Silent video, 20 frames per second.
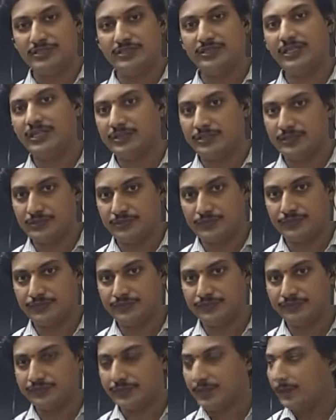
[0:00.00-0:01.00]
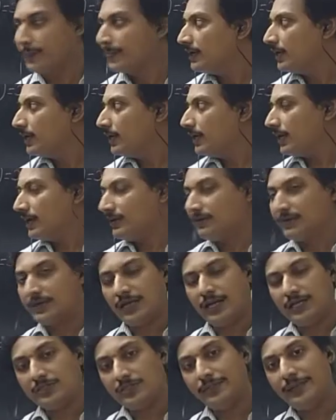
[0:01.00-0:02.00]
techniques.
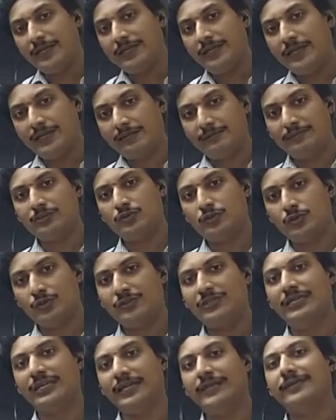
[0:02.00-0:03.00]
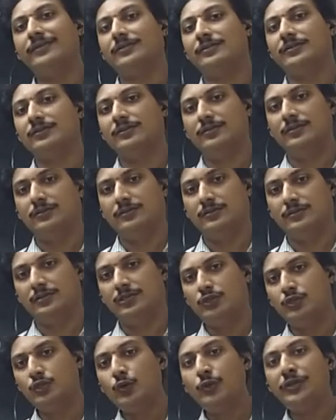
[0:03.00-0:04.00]
Our ultimate aim is to get
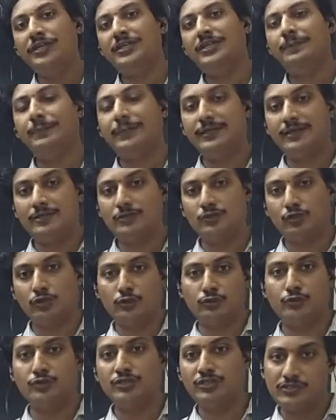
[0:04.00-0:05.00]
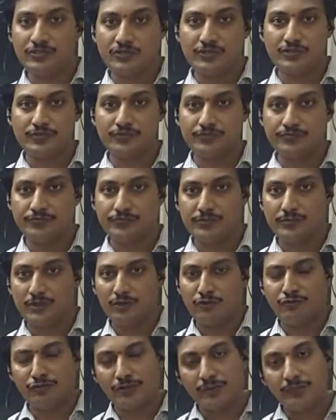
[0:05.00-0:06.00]
the two independent solutions
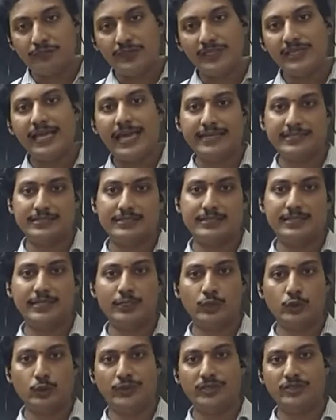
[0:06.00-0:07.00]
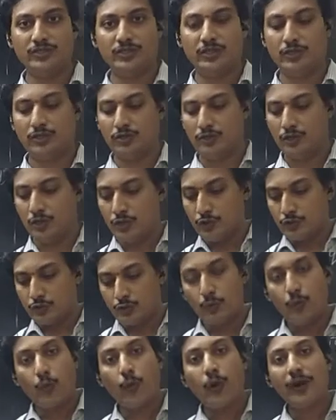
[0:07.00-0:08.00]
from the Axillary equation.
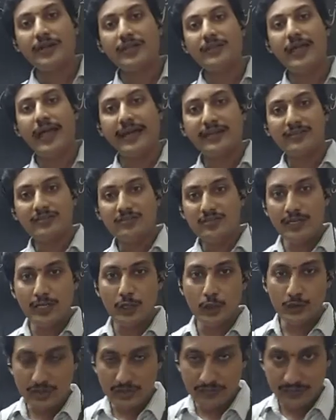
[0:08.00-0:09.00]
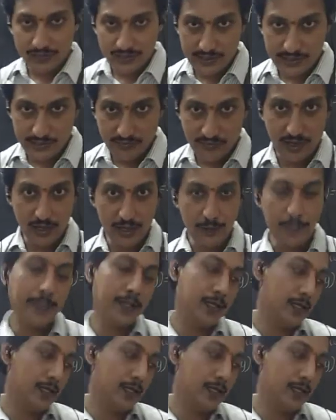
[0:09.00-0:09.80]
So what are the Axillary equation first of all?